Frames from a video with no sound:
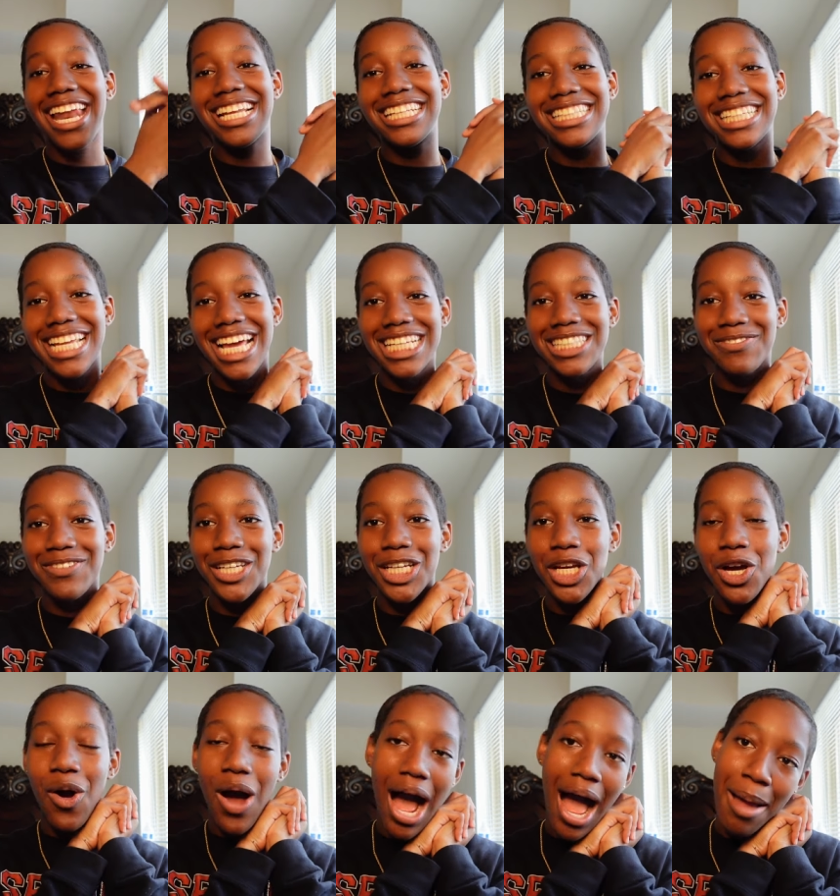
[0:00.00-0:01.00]
in today's
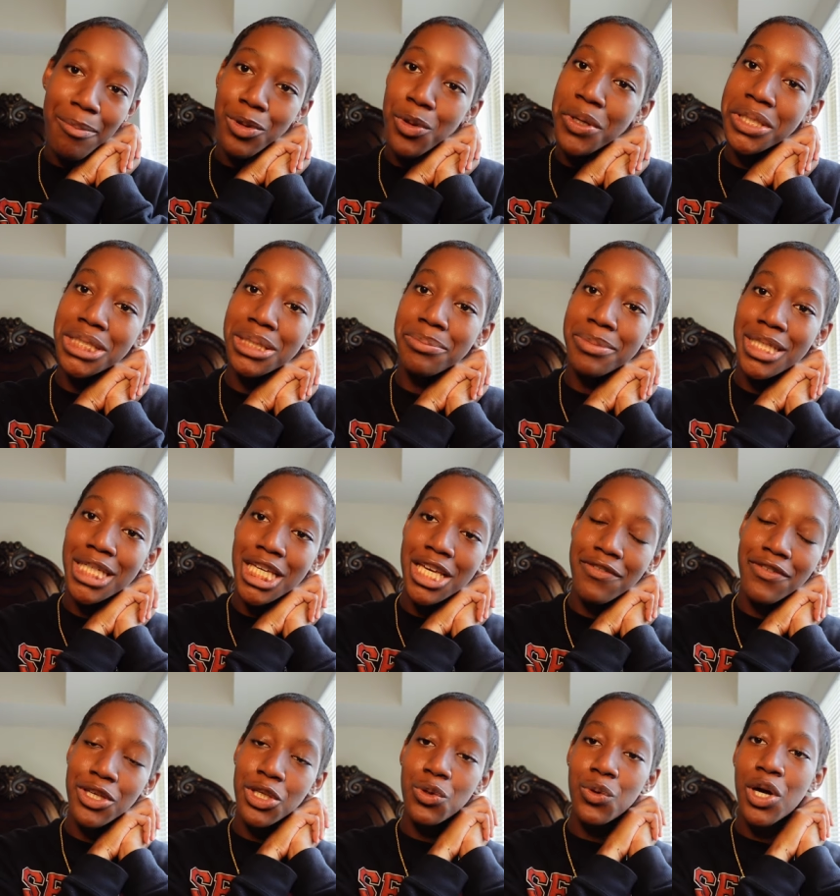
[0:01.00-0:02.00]
video, I'm going to be
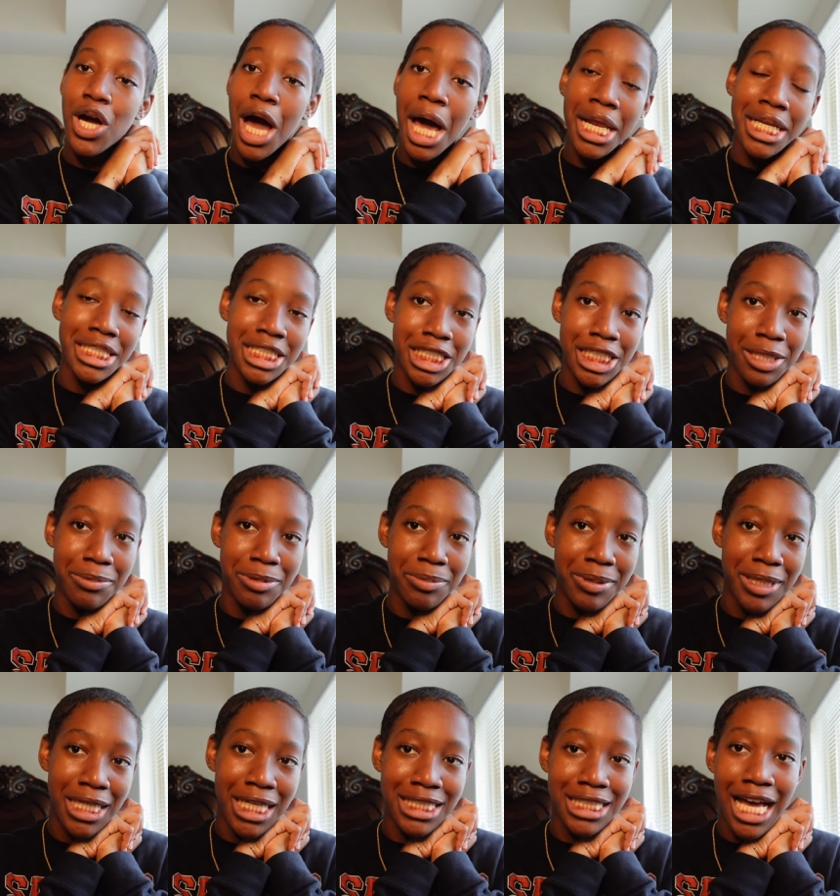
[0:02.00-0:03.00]
giving you college tips
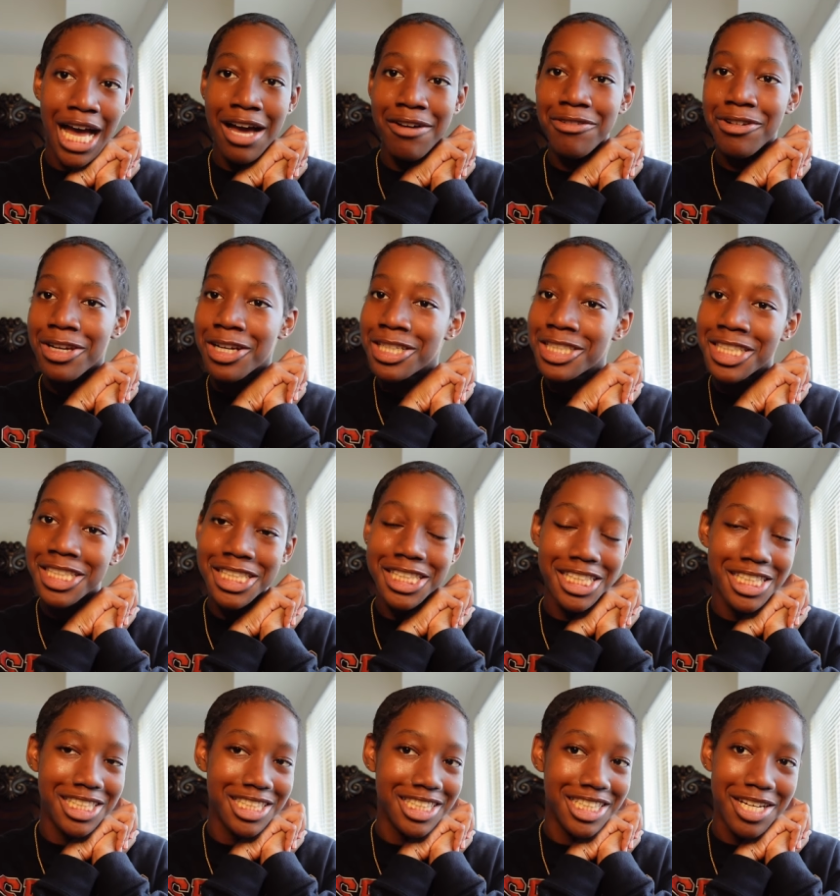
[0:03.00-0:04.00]
because I've learned it
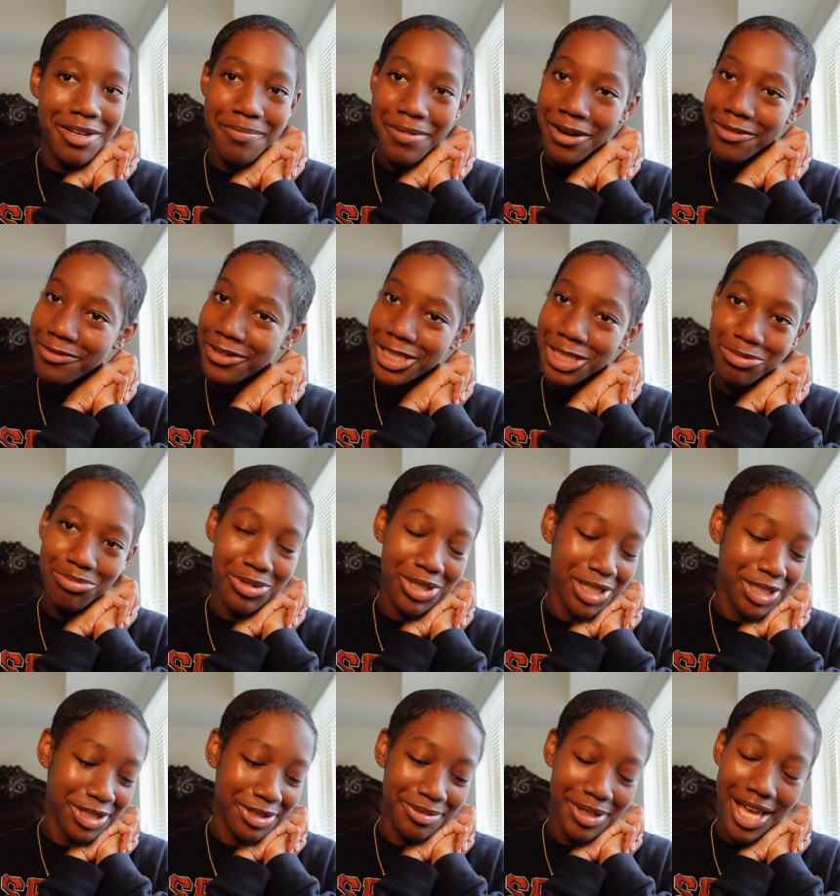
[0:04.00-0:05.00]
this year, my freshman
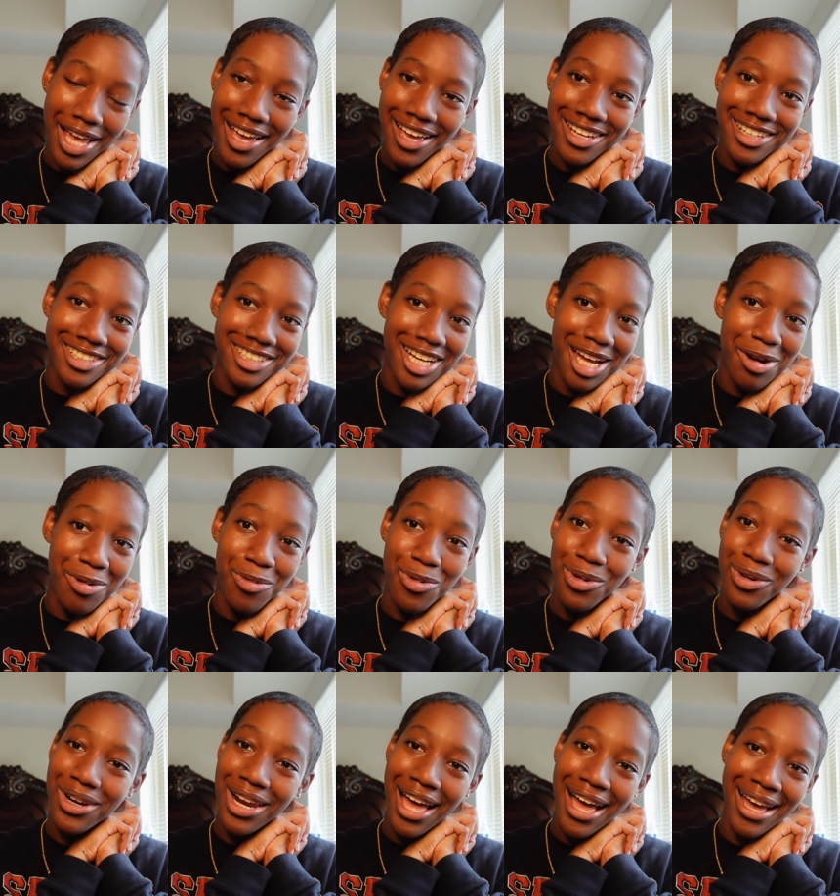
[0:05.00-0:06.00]
year, and I
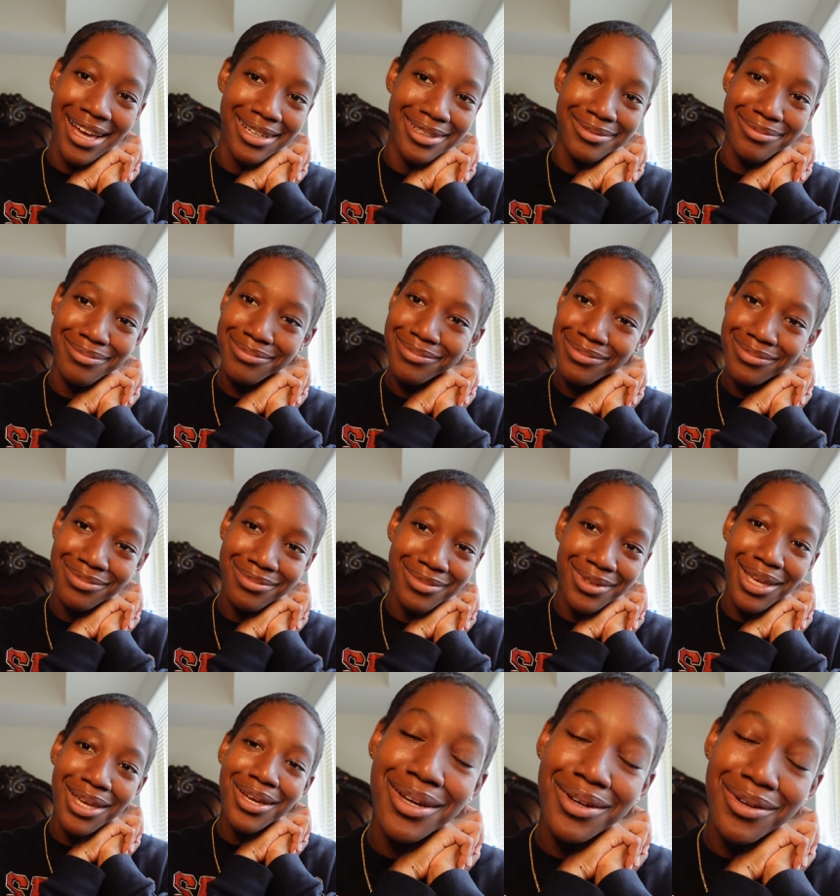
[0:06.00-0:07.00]
won't lie,
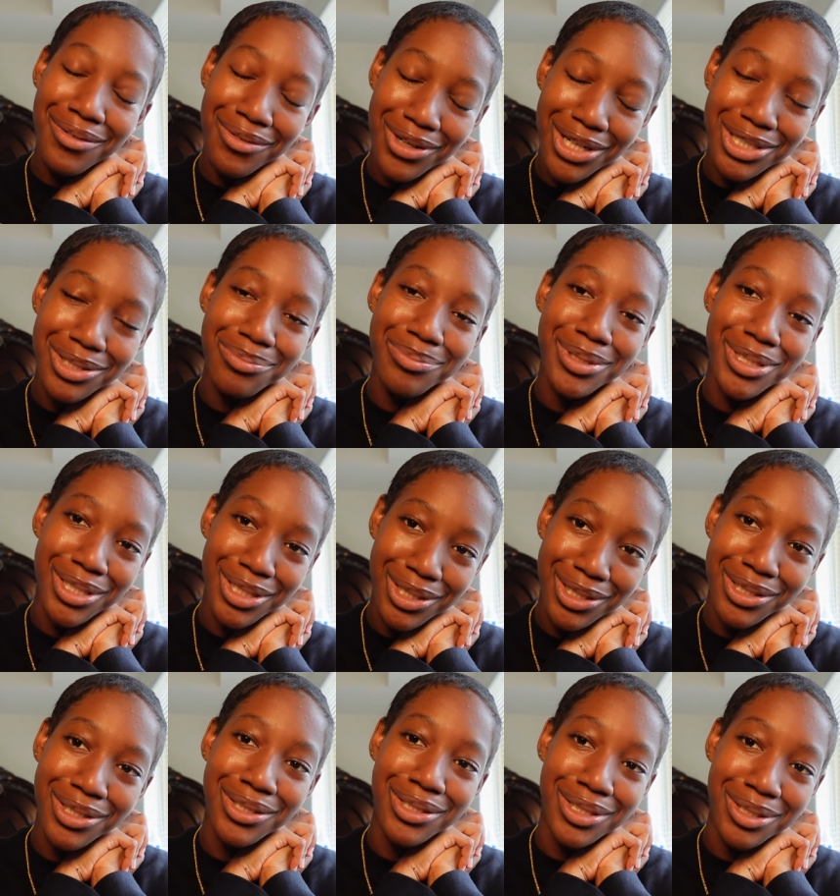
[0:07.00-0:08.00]
Freshman year
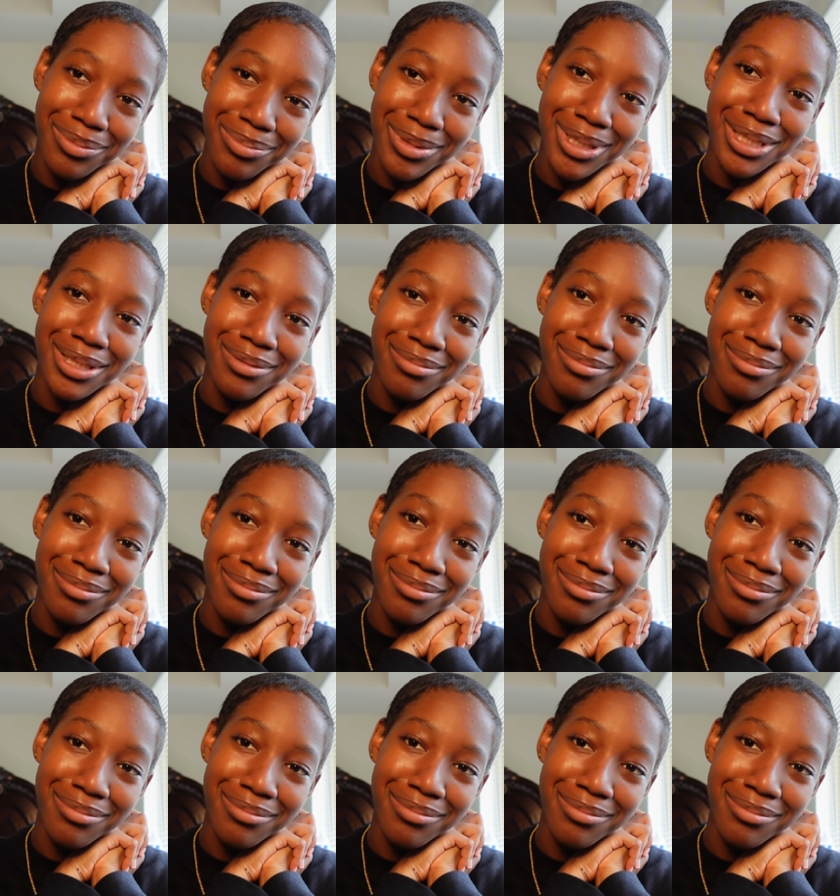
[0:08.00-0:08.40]
cooked me.